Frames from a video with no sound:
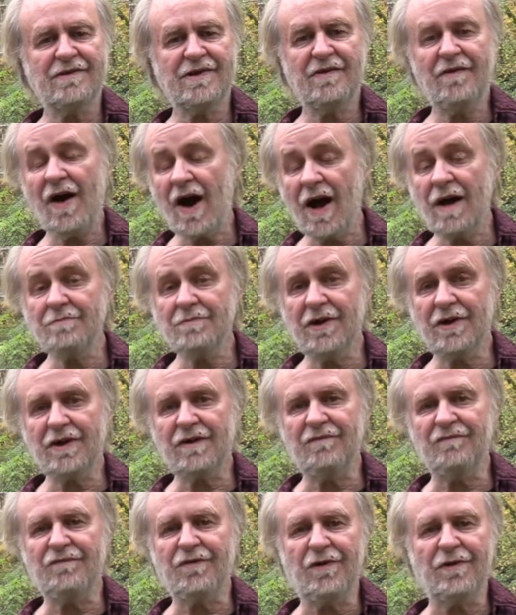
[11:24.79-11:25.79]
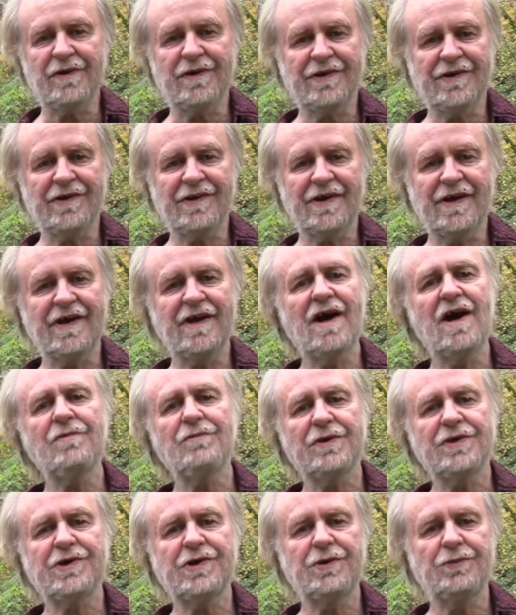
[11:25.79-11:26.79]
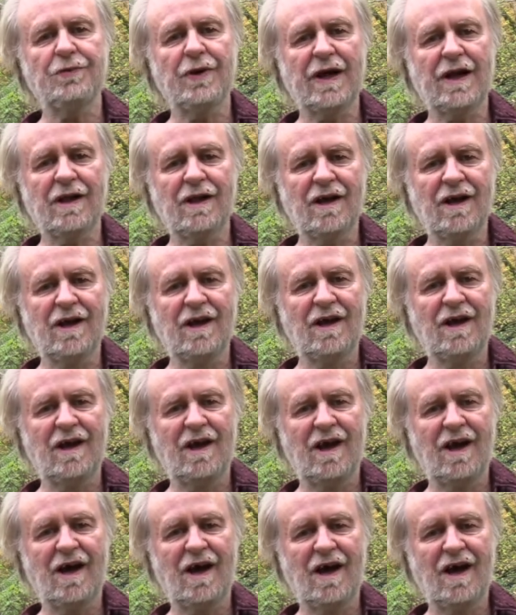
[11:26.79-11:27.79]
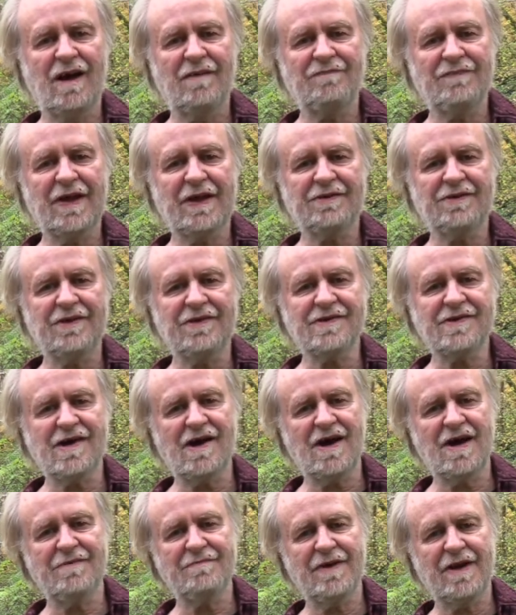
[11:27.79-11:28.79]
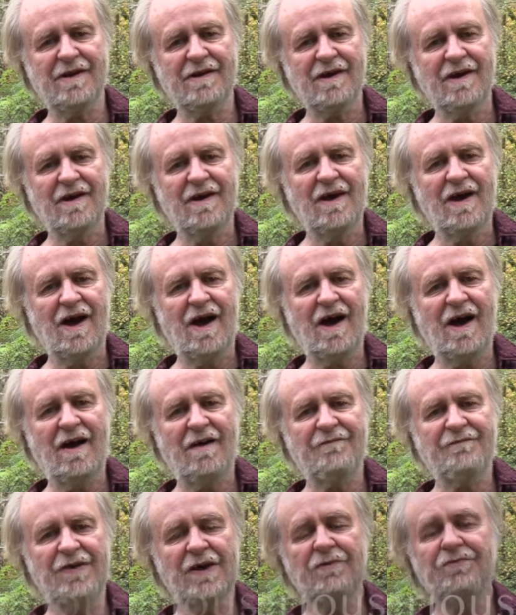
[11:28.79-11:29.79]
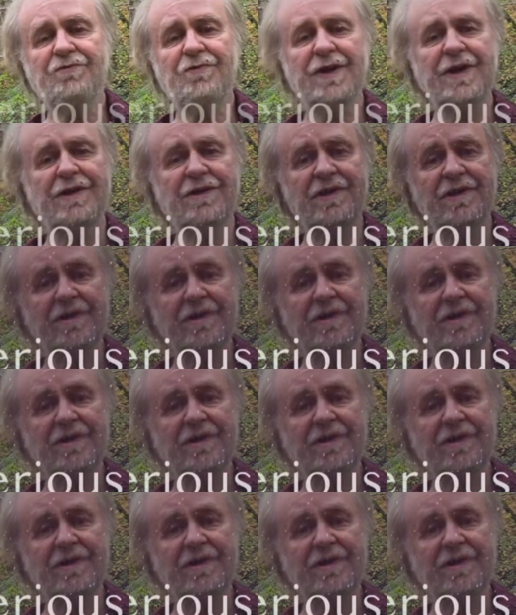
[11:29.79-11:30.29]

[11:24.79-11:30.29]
So I'm looking forward to it, and I wish you well at this time. And feel free to